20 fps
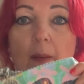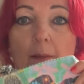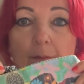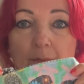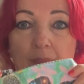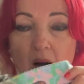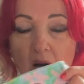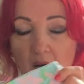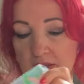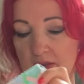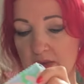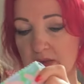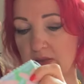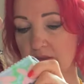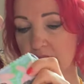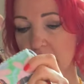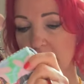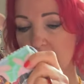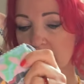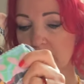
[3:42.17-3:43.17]
But
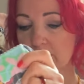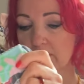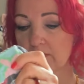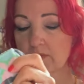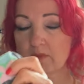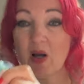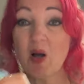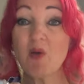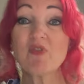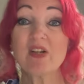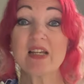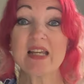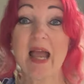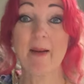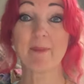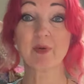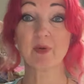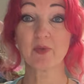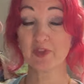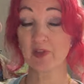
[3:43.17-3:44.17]
I'm really
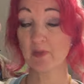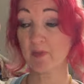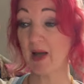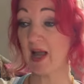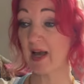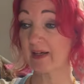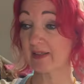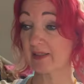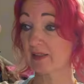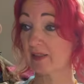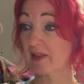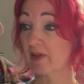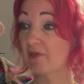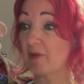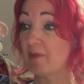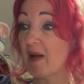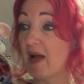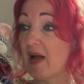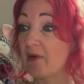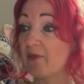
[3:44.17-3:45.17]
happy with the bag. It's a lovely
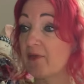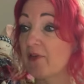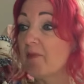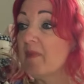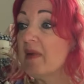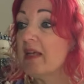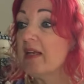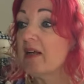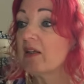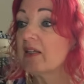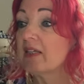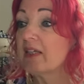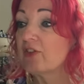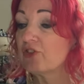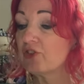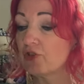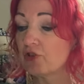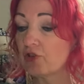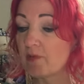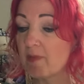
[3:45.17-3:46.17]
bag for me. I needed
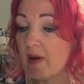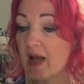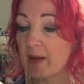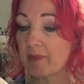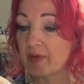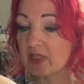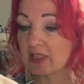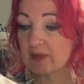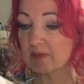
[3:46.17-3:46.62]
a new bag because